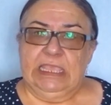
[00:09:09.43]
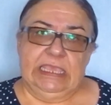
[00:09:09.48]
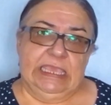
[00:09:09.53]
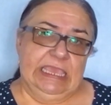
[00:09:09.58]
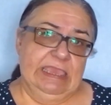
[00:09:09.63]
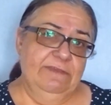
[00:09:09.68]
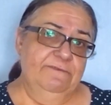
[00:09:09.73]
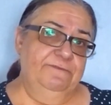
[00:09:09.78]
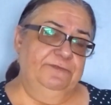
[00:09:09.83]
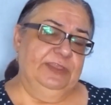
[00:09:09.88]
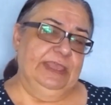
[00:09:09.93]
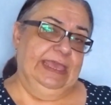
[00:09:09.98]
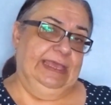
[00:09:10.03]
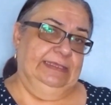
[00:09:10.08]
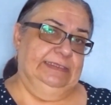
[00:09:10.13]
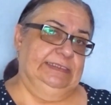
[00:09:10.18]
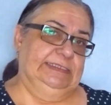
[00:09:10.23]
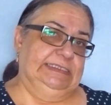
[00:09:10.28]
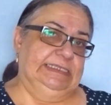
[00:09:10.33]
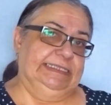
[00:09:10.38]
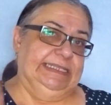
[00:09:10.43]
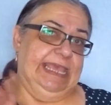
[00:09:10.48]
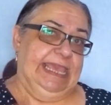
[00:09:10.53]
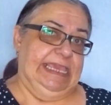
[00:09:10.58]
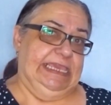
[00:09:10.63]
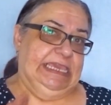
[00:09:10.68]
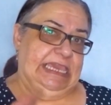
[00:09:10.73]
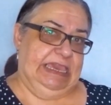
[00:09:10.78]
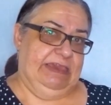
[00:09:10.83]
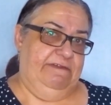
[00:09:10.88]
If the answer they
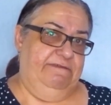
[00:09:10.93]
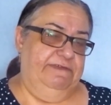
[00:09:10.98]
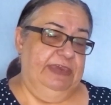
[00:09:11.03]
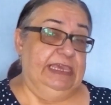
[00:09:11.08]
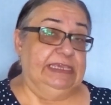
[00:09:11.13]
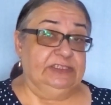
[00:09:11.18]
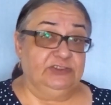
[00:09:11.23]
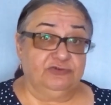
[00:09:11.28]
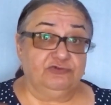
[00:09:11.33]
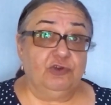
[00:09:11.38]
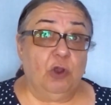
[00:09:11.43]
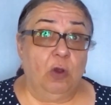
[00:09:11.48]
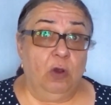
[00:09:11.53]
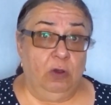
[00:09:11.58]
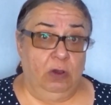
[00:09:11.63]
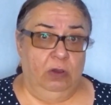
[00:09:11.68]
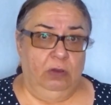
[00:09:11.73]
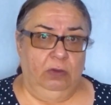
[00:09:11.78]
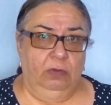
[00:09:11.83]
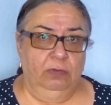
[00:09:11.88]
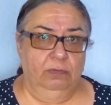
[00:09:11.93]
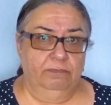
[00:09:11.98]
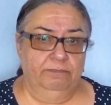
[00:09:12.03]
give is wrong,